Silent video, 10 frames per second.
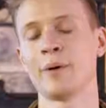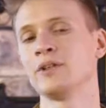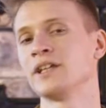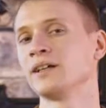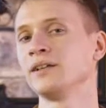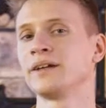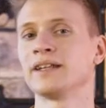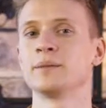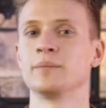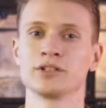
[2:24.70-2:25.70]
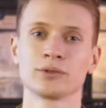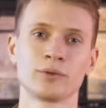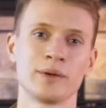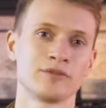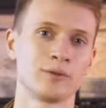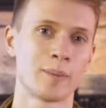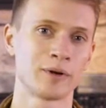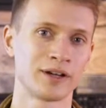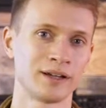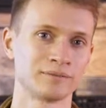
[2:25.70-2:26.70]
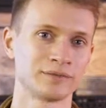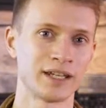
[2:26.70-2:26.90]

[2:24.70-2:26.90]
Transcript: When we take a look at the pistol grip of the replica